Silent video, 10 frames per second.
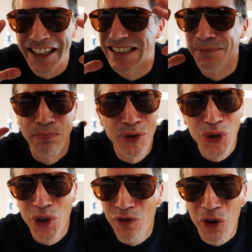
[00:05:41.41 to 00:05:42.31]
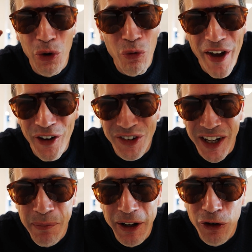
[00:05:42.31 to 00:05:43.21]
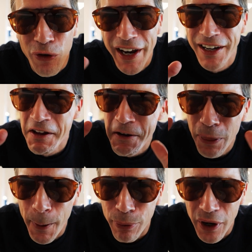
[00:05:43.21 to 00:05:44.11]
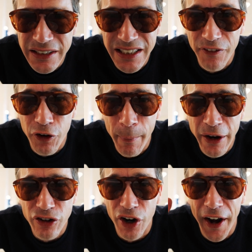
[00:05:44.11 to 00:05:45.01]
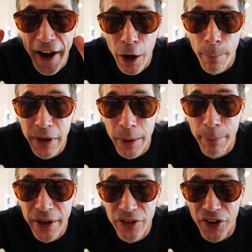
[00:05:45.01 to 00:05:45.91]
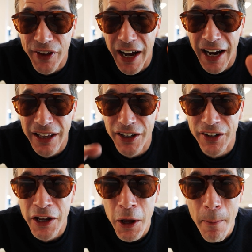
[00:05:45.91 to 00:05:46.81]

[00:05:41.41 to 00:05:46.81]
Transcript: It's beautiful, the weather's gonna be great pricing information on Airbnbs on the island,